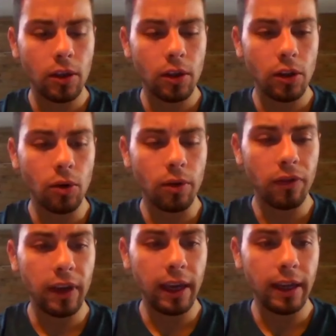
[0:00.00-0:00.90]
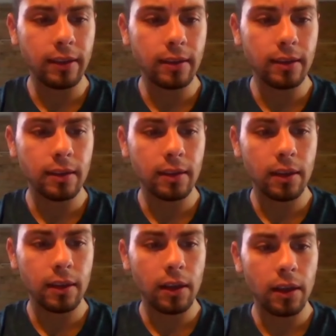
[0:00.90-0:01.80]
your face,
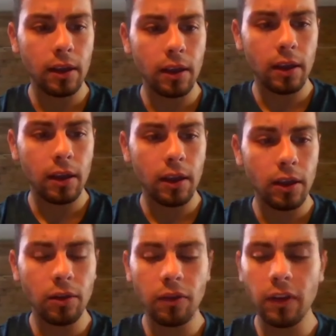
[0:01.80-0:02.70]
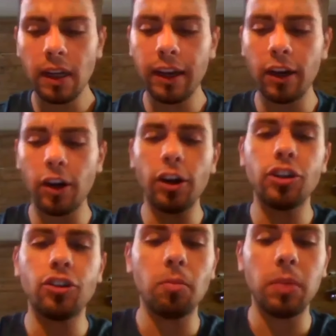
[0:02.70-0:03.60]
you feel an
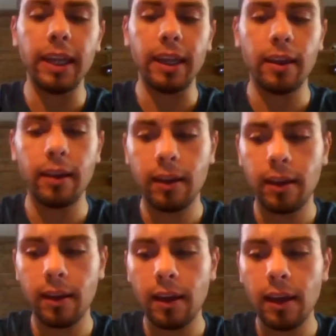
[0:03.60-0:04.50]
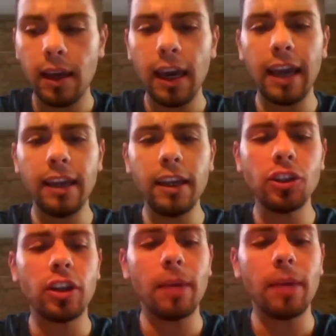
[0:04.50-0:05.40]
urge to blink. And
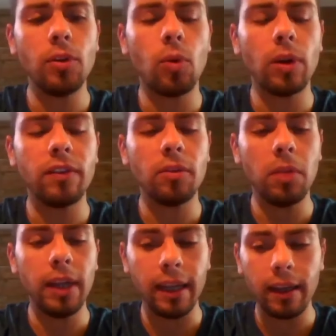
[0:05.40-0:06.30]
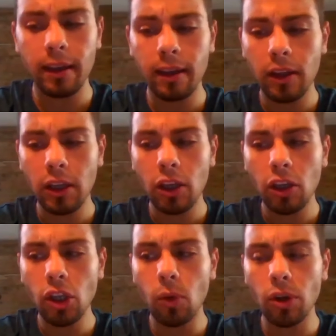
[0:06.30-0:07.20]
each time you want to blink,
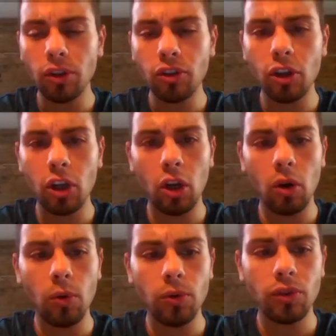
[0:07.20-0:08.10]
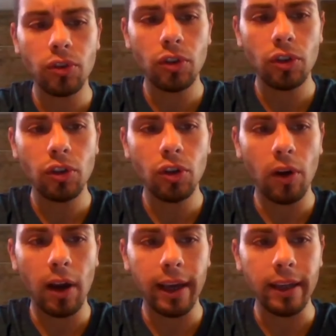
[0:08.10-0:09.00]
you want to close your
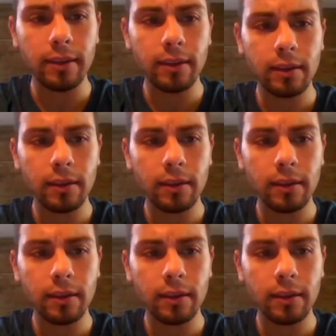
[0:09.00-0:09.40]
eyes.